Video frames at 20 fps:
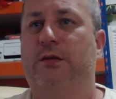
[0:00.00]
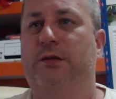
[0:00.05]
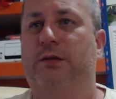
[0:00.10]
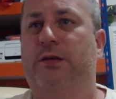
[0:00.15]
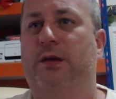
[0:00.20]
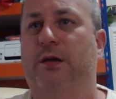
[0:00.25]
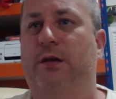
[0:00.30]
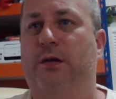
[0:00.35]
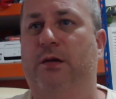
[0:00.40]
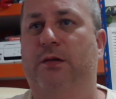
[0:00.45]

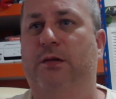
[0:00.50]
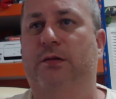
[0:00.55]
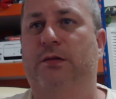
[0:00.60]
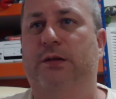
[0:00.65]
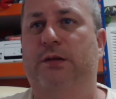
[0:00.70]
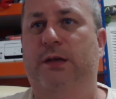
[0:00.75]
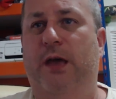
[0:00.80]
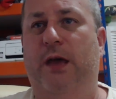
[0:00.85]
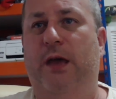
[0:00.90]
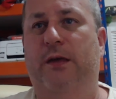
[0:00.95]
So
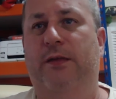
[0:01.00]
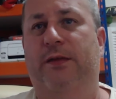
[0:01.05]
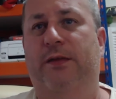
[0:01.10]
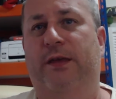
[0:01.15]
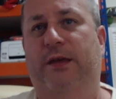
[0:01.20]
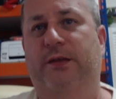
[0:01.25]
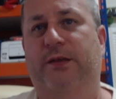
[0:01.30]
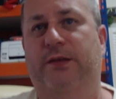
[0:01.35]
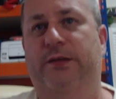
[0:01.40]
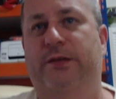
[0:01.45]
yeah,
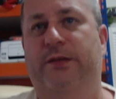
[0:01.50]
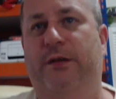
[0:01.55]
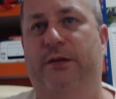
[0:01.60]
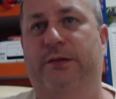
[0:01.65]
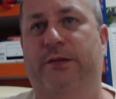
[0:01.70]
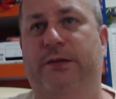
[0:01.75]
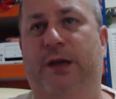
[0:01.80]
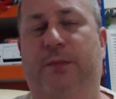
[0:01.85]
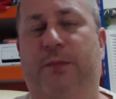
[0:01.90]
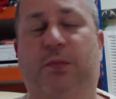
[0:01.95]
things are starting
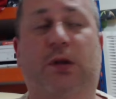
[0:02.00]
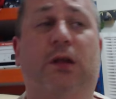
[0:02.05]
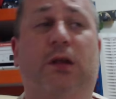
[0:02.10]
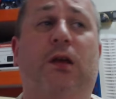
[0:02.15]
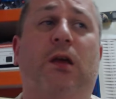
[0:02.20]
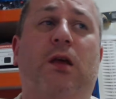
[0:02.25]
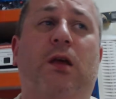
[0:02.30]
to happen.